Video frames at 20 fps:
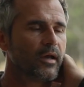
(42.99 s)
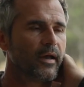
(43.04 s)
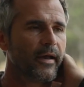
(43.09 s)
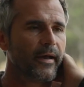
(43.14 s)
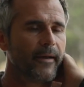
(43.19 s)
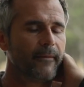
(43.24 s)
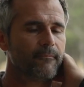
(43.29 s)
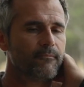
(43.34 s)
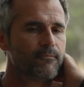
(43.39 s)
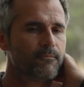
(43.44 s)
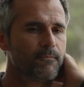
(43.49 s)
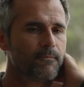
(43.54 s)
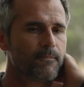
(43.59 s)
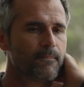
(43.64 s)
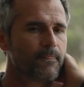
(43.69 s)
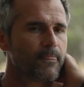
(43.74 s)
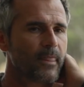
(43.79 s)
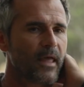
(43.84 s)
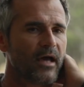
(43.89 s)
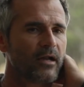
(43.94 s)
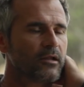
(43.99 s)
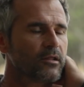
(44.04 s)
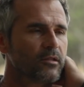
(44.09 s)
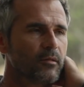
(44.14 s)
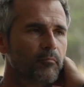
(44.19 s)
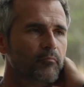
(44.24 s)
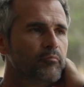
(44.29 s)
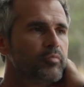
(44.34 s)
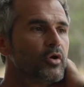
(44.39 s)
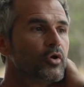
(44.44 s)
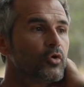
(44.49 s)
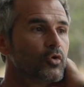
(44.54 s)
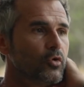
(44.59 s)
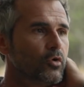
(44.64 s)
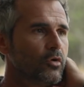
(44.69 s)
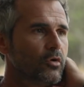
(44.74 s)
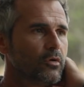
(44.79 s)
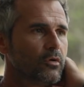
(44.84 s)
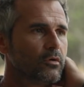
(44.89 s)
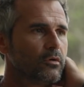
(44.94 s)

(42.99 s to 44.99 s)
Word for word: um, out of the blue.